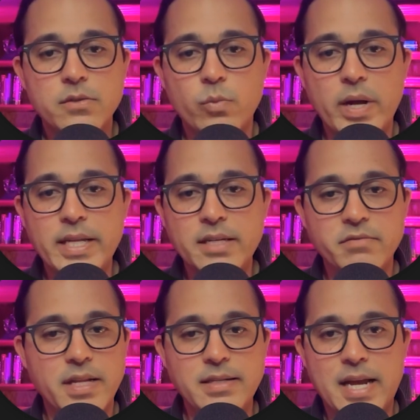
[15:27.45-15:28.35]
wedding
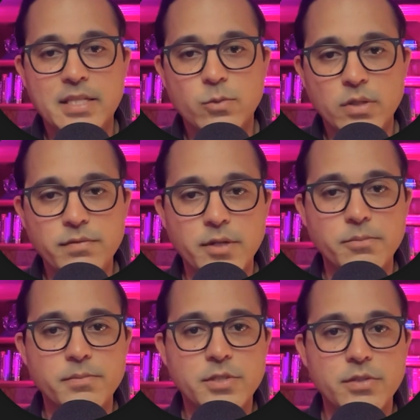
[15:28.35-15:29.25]
event task
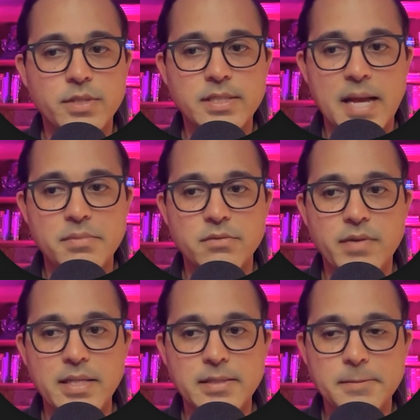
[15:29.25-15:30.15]
workflow to these types of
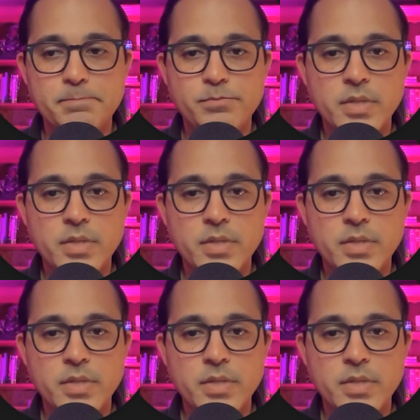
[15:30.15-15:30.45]
events.